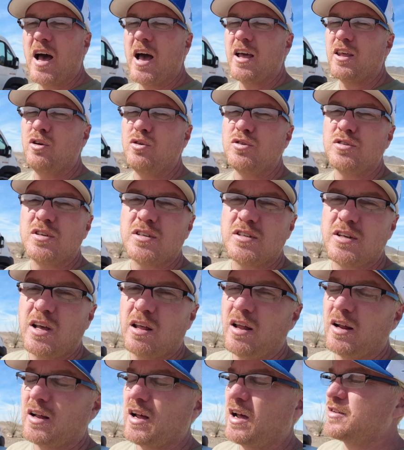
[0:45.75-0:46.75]
not used this
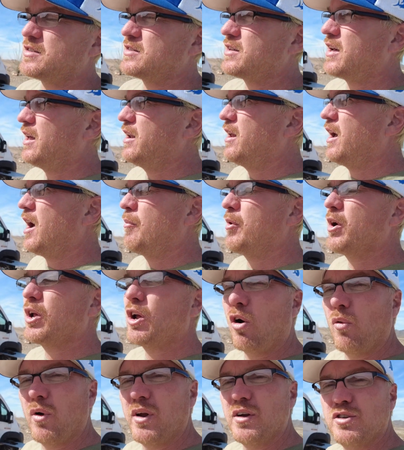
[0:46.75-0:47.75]
yet, like I said. I'm gonna
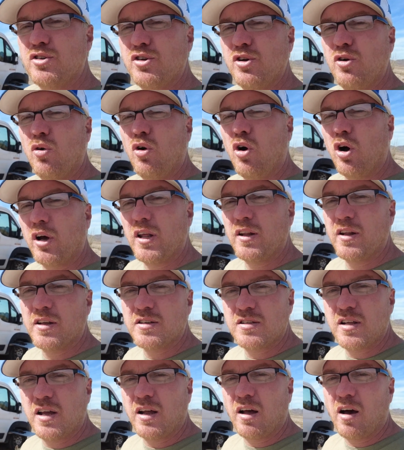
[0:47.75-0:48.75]
go into hooking
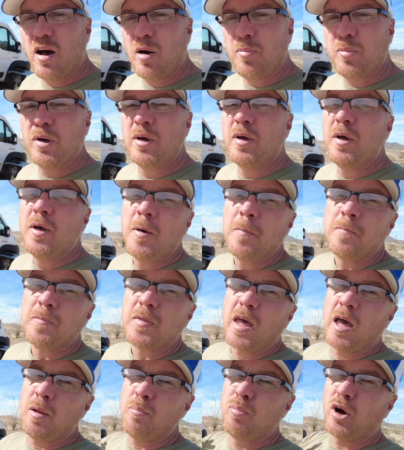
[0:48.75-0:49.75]
this thing up
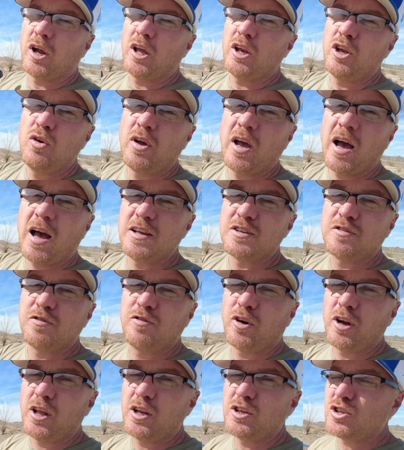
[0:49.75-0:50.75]
and bringing you guys
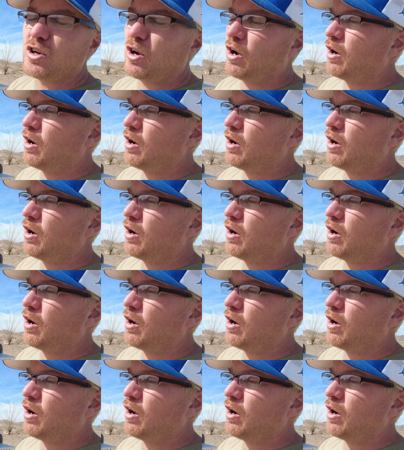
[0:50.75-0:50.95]
footage